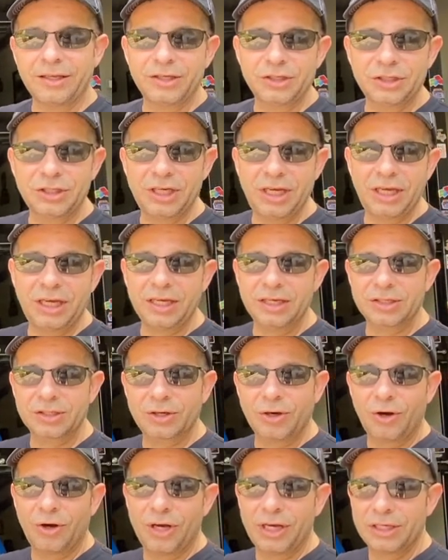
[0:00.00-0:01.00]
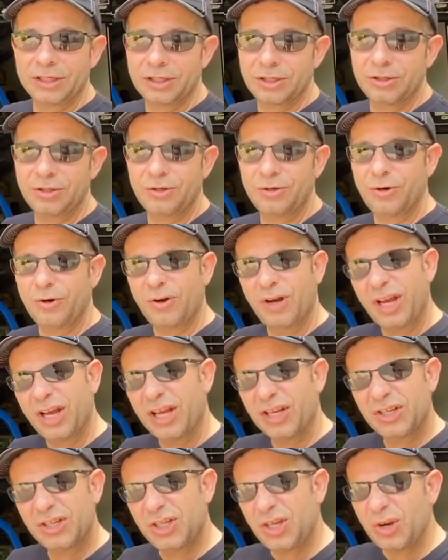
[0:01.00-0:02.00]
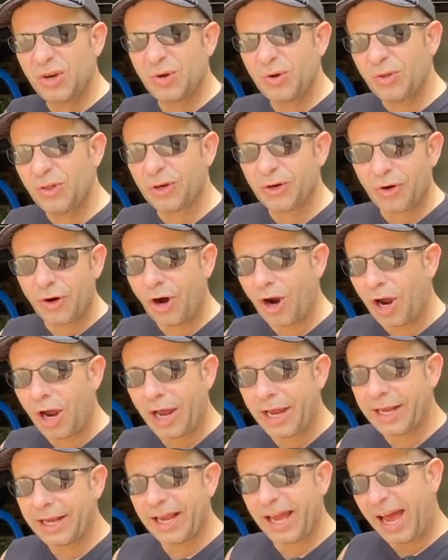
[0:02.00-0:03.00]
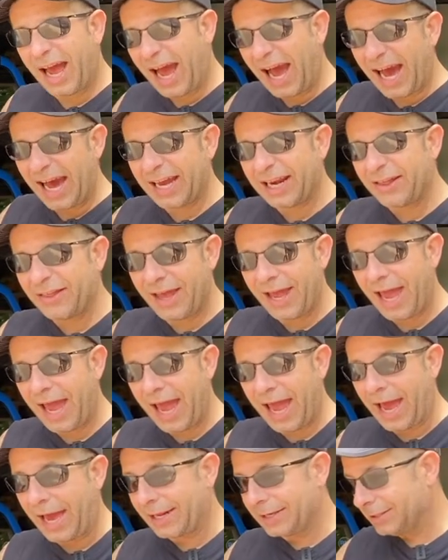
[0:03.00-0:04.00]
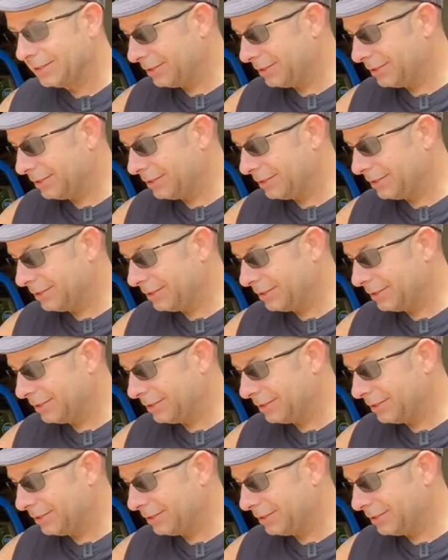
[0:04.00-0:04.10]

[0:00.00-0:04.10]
she is going to do the drawing out of the hat.